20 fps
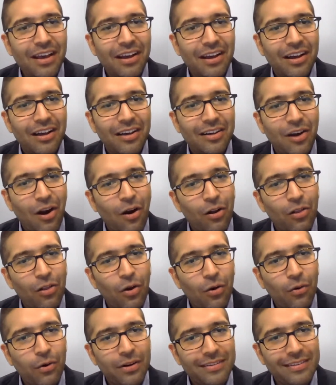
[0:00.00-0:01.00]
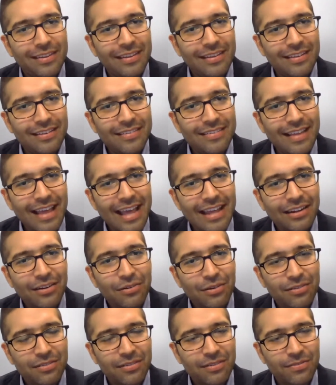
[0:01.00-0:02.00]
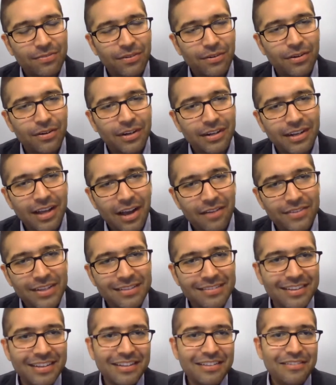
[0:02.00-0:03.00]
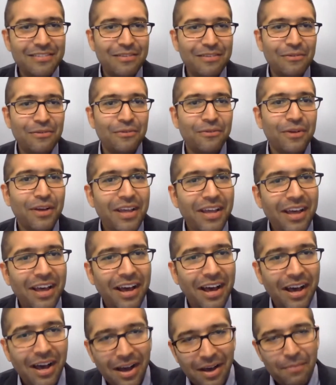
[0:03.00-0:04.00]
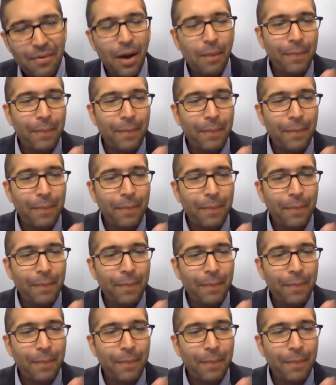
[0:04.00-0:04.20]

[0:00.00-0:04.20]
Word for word: uh, Carla Ortiz and Christopher Covington, to uh,